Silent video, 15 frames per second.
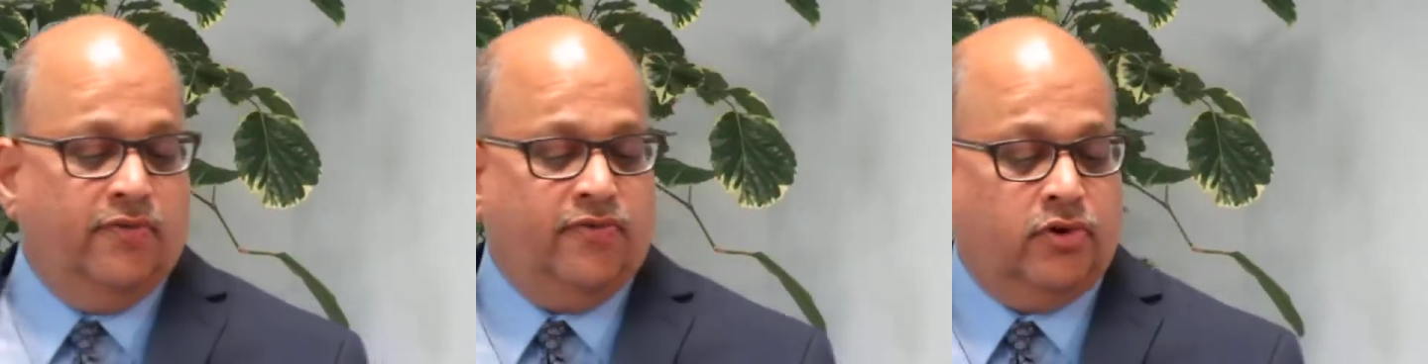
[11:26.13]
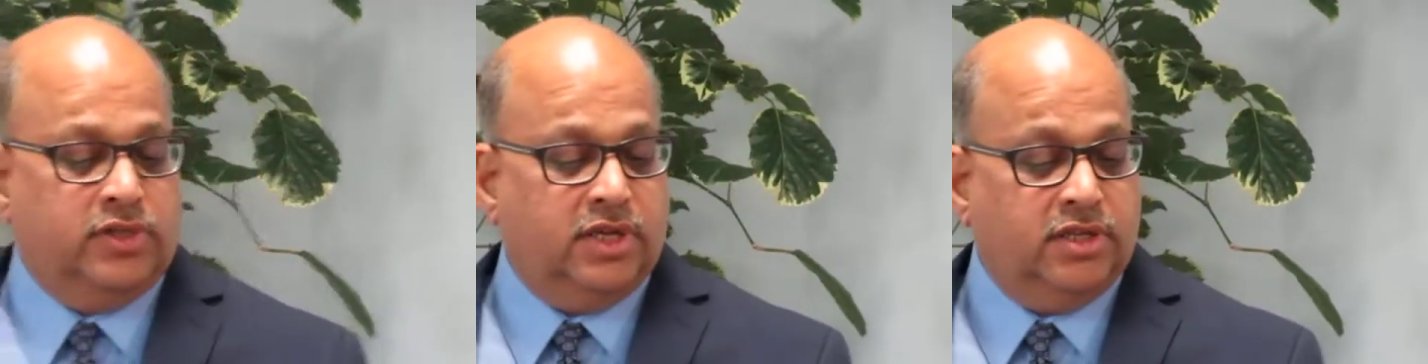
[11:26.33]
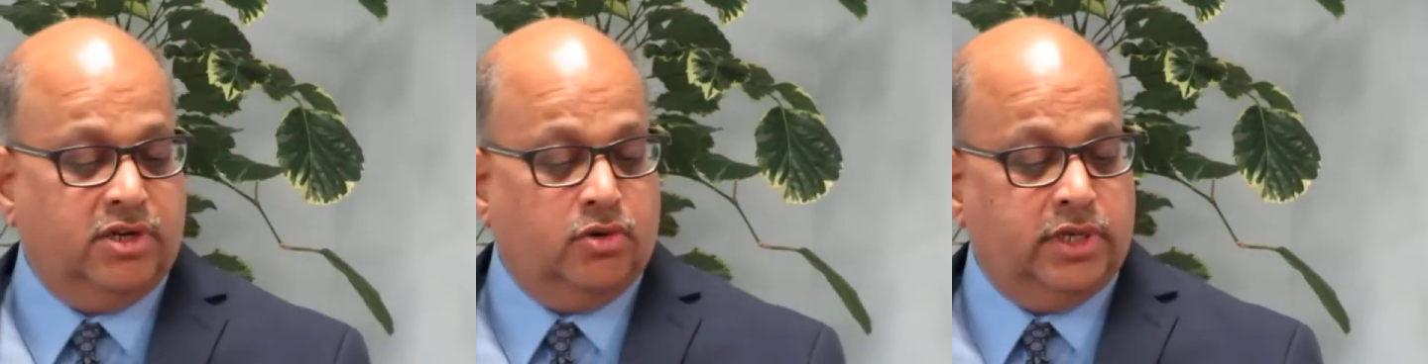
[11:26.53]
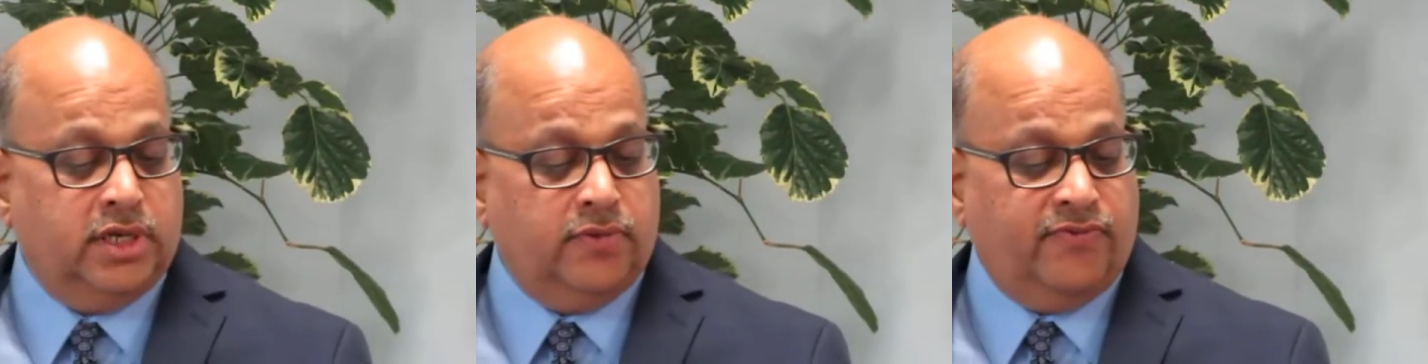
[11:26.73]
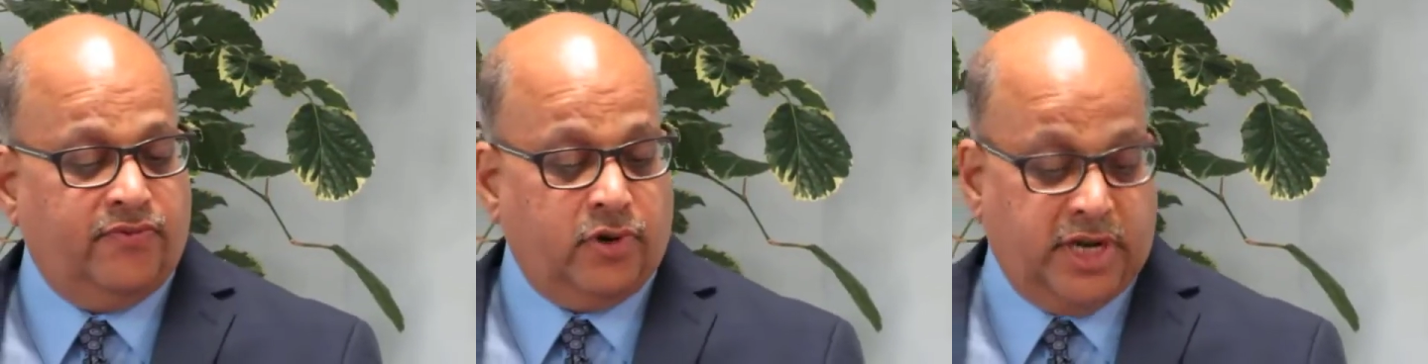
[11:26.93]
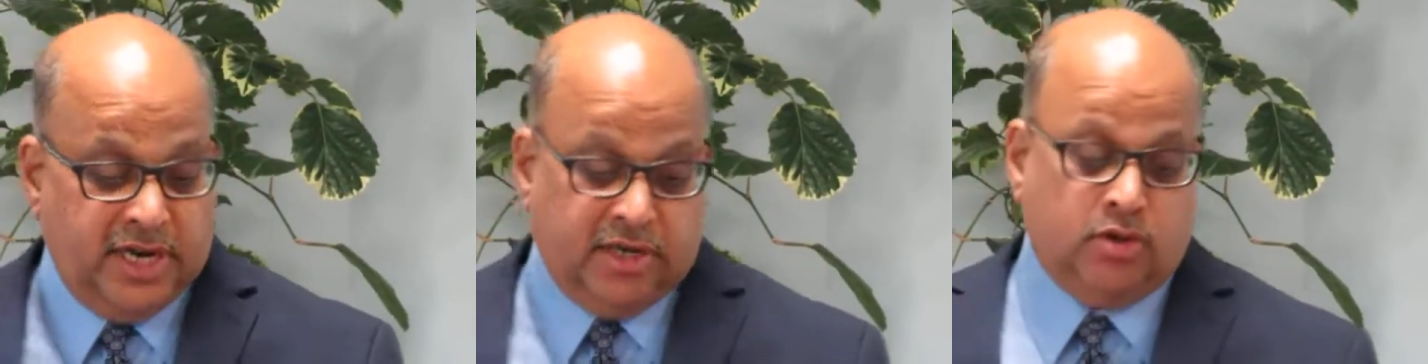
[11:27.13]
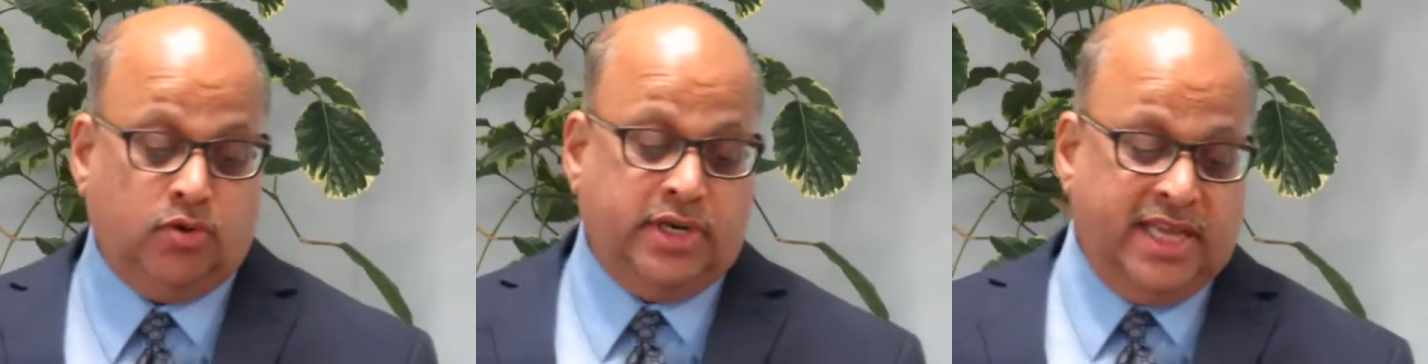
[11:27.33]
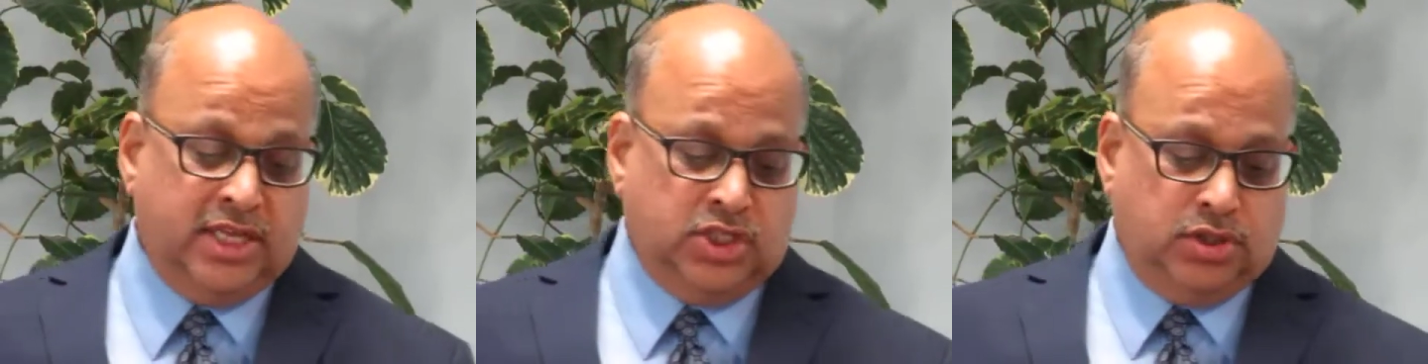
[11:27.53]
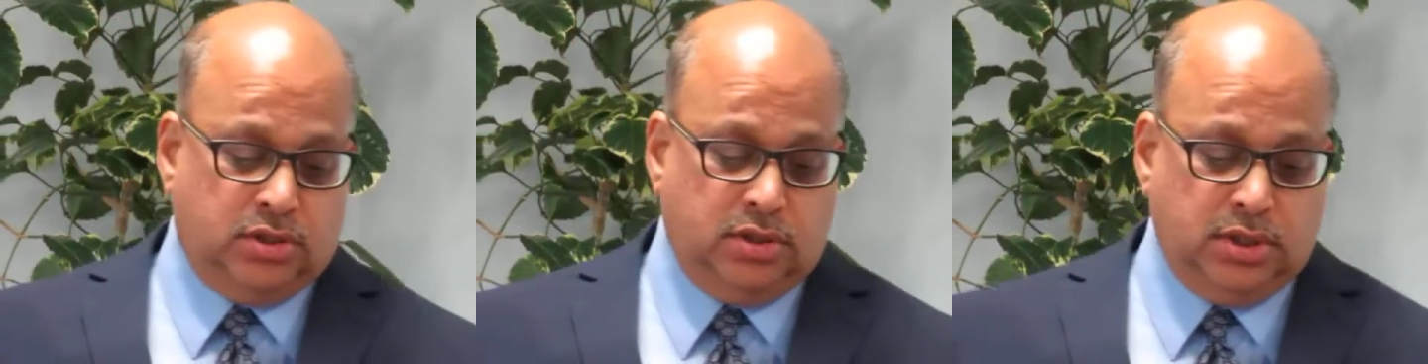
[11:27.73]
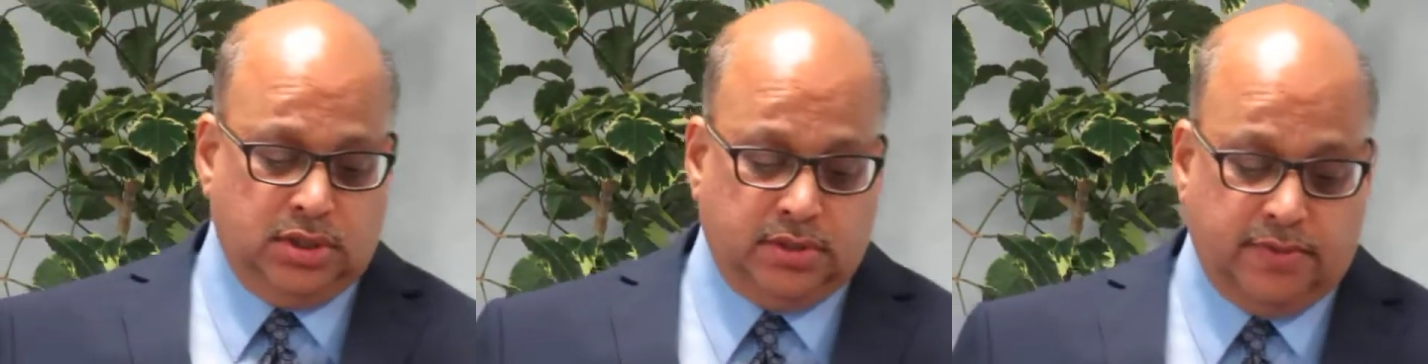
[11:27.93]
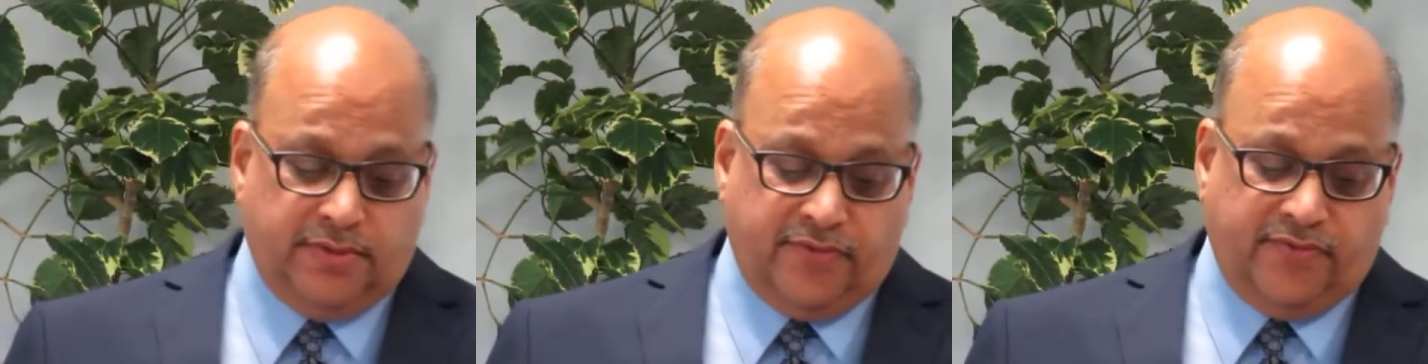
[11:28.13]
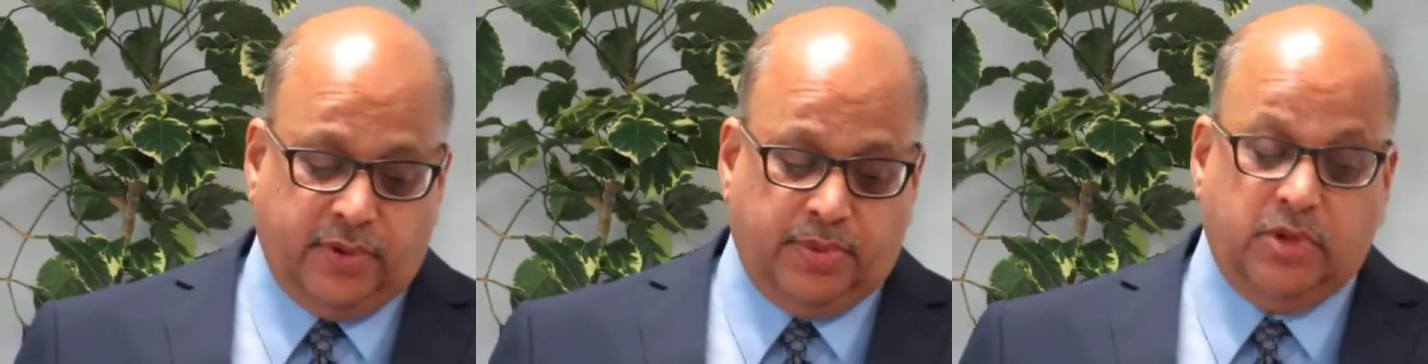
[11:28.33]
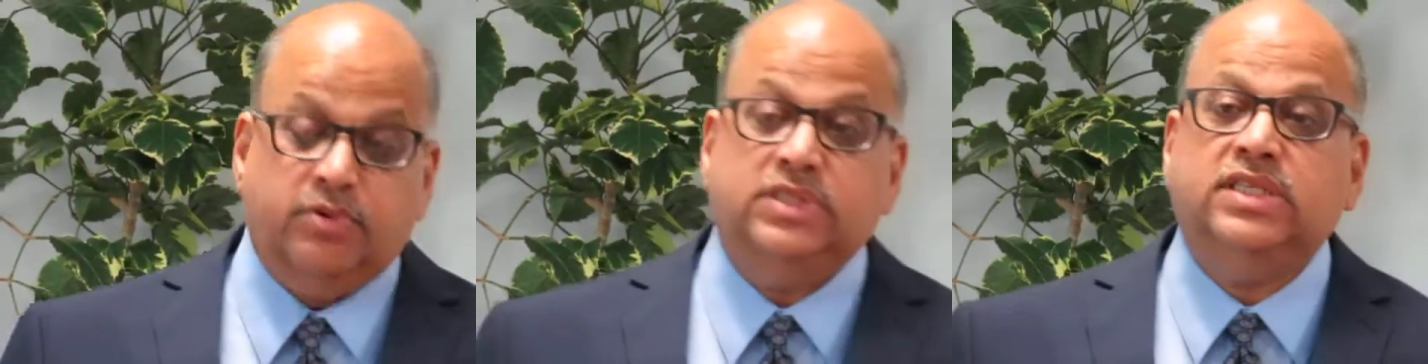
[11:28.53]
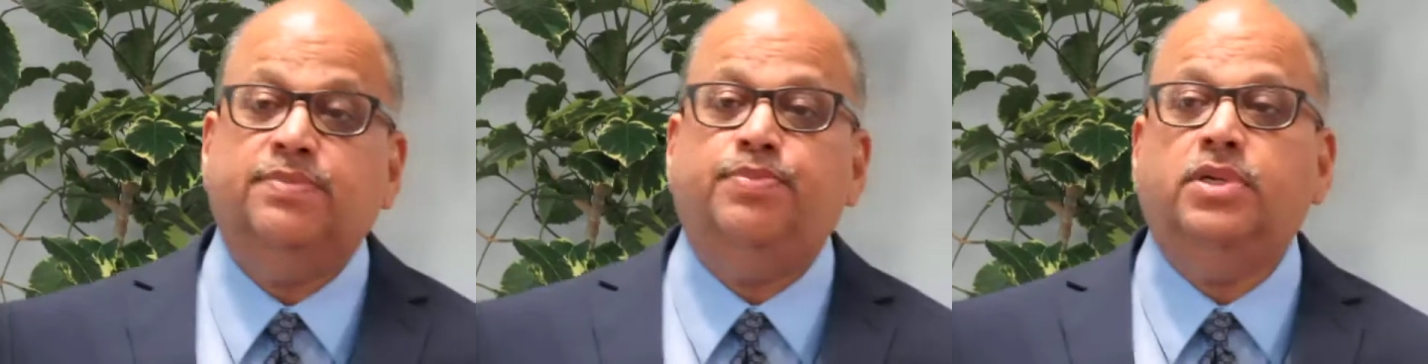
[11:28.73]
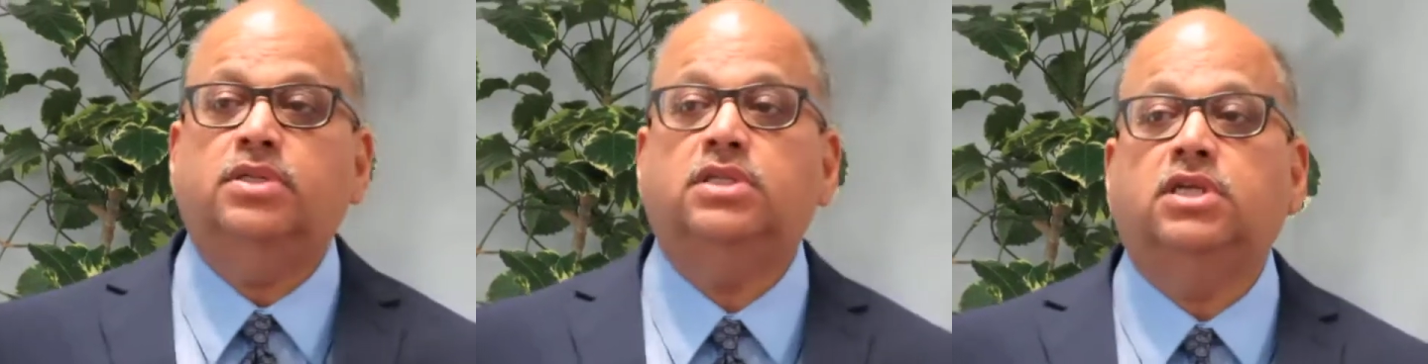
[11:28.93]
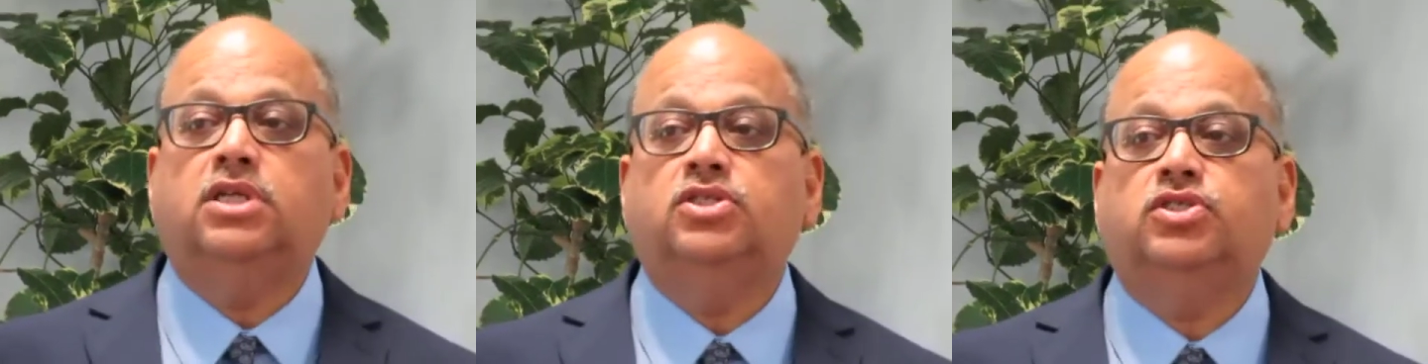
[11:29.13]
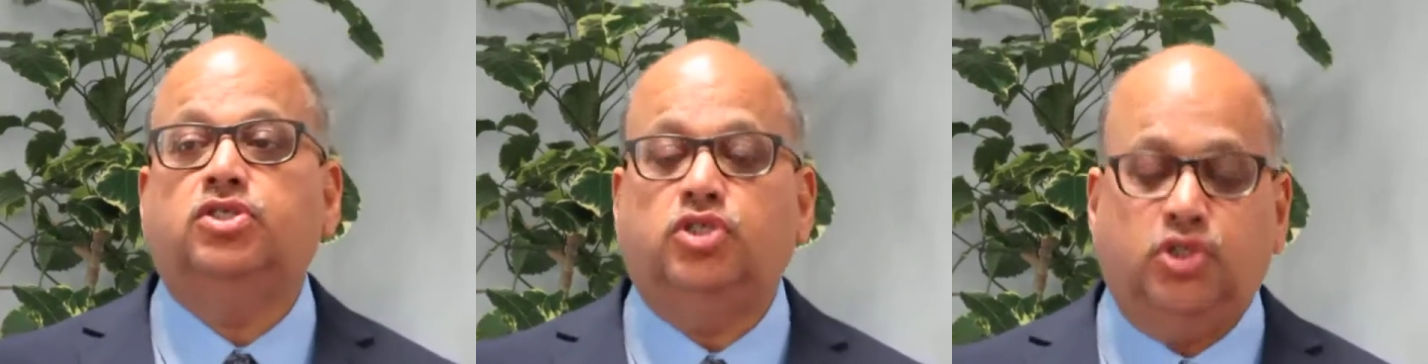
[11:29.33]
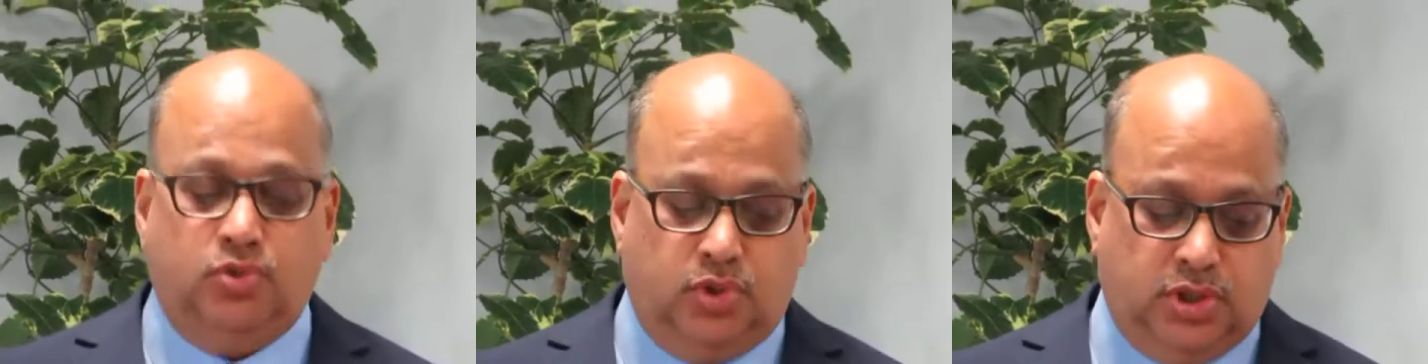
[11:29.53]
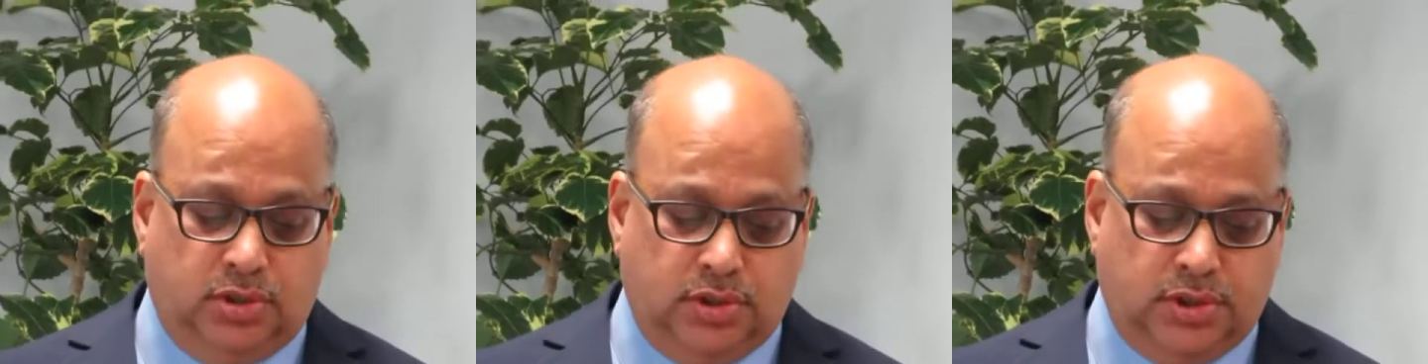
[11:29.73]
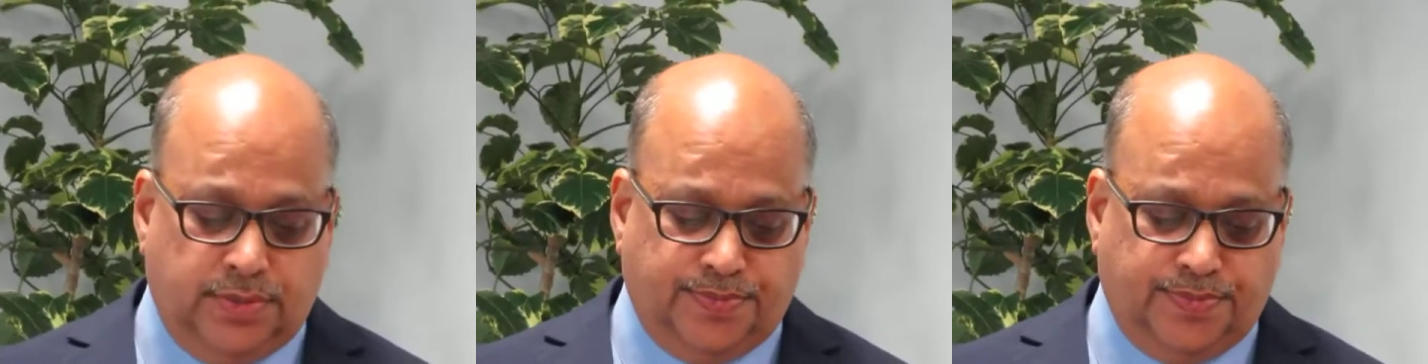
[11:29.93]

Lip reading: for their donations from the recipient institutions,